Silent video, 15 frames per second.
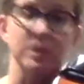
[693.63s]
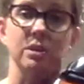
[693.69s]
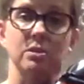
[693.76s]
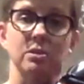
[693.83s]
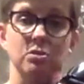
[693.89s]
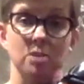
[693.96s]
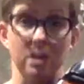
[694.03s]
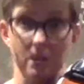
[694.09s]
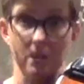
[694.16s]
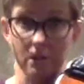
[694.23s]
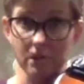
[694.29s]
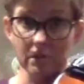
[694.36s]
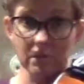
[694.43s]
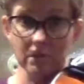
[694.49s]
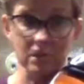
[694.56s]
the
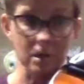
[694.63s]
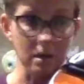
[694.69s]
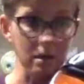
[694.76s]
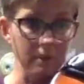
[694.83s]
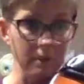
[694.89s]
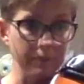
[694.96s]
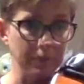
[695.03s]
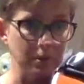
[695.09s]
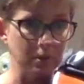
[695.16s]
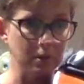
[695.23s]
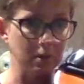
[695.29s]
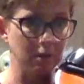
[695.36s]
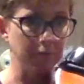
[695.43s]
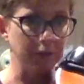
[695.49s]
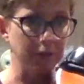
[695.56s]
cellos. You're going to
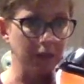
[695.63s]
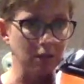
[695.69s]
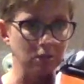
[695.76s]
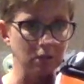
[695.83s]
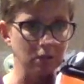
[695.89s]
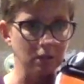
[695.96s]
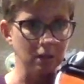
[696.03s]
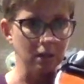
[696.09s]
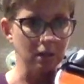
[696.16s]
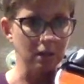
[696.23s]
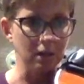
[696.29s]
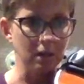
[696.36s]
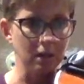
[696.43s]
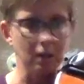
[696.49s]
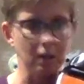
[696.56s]
be actually
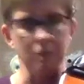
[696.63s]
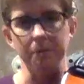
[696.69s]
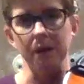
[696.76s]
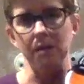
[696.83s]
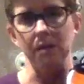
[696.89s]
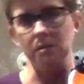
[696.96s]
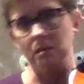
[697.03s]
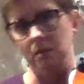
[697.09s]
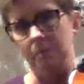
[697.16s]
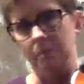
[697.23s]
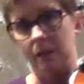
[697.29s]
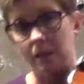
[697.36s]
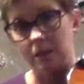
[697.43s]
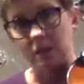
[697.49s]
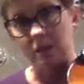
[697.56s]
kind of passing a
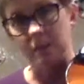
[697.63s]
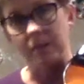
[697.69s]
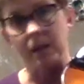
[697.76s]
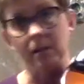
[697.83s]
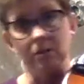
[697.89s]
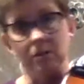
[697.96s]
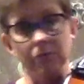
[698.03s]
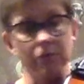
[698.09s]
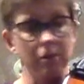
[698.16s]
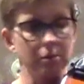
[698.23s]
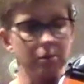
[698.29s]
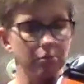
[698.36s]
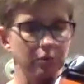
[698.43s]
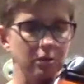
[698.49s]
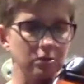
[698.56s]
melody back and forth
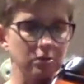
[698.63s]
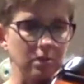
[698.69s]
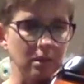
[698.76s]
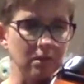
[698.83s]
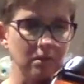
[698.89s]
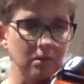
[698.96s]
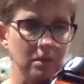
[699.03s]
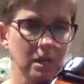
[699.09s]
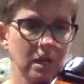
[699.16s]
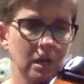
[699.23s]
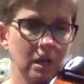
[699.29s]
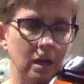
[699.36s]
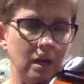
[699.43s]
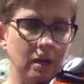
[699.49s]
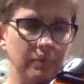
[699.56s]
with the cellos.
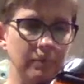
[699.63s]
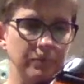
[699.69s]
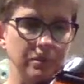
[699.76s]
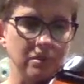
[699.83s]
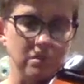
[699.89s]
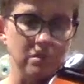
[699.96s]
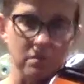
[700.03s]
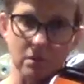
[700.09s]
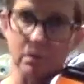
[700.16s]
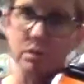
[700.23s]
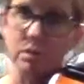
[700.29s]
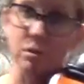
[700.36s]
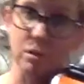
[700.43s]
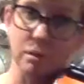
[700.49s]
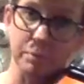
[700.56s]
To start, you're
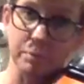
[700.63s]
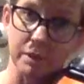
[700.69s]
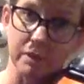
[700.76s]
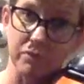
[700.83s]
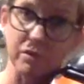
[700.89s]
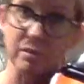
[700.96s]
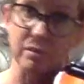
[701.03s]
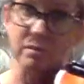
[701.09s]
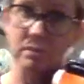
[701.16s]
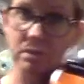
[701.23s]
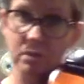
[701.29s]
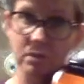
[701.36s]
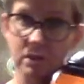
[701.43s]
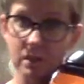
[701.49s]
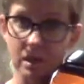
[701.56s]
going to play it first and they're
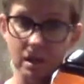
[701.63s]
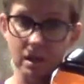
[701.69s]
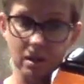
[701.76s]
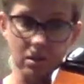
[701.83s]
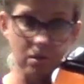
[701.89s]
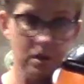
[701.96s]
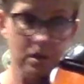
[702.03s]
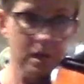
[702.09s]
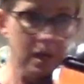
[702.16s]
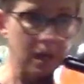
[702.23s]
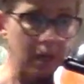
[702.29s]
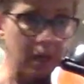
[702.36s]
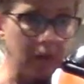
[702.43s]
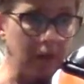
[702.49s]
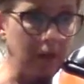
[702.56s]
going to echo.
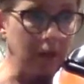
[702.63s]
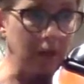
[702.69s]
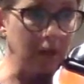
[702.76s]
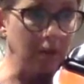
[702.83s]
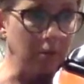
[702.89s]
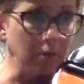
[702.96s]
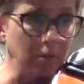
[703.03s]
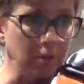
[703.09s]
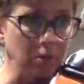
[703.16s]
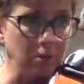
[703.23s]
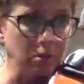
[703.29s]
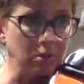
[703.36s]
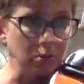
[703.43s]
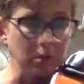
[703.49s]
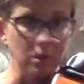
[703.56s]
And then when you get to
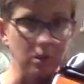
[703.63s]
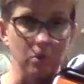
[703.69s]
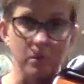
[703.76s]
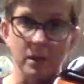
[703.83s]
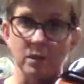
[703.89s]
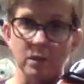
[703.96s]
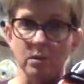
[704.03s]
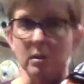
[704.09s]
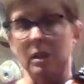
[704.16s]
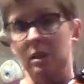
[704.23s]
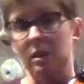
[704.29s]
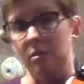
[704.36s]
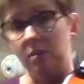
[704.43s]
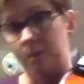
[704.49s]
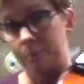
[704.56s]
101, you're going to hear
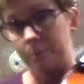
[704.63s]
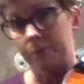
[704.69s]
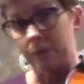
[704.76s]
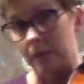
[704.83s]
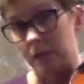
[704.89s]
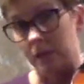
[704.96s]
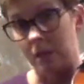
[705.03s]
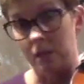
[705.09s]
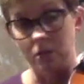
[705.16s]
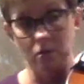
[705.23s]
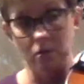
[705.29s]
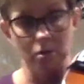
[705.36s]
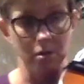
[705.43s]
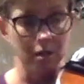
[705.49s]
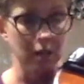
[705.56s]
them play it and you're
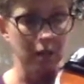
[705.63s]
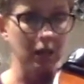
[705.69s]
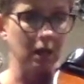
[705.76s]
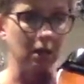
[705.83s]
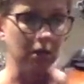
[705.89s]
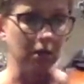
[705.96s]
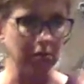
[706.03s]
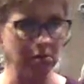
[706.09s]
going to echo. So